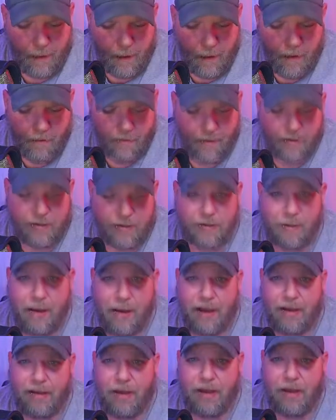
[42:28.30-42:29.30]
Over on
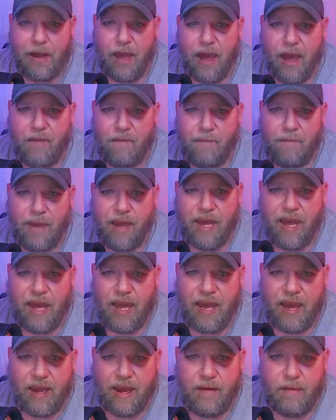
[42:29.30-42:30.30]
SmackDown, you have Big
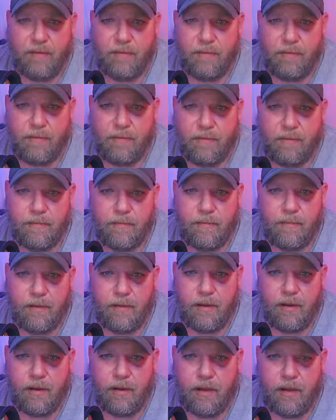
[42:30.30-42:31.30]
E
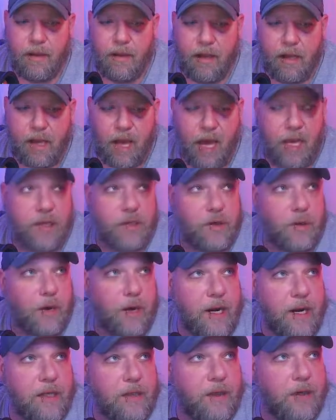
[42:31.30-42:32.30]
as
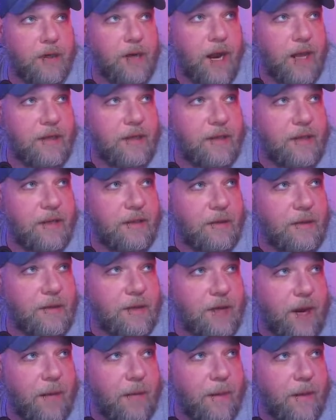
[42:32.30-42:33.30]
your Intercontinental
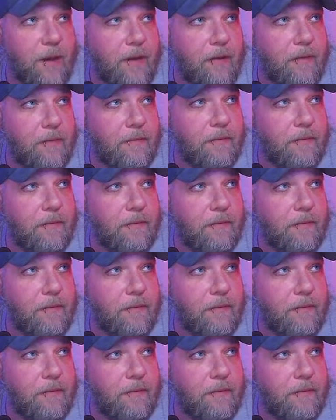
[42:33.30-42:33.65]
Champion.